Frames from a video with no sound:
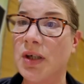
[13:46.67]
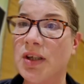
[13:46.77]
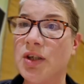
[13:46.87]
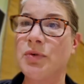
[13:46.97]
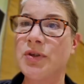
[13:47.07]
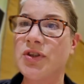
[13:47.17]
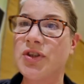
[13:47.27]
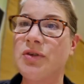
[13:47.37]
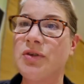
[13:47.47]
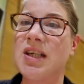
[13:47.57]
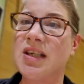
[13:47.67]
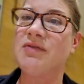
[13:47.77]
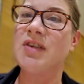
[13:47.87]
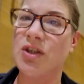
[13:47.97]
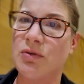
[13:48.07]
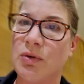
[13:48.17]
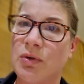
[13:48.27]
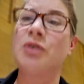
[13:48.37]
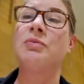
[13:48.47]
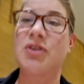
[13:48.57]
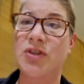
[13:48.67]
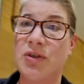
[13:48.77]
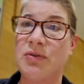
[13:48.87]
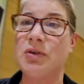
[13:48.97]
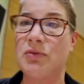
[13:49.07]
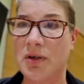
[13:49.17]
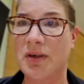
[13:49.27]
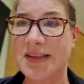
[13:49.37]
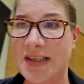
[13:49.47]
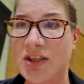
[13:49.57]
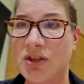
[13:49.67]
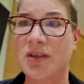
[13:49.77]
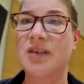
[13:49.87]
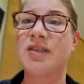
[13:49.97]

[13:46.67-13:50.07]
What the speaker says: You wouldn't sue the individual, you would sue the organisation.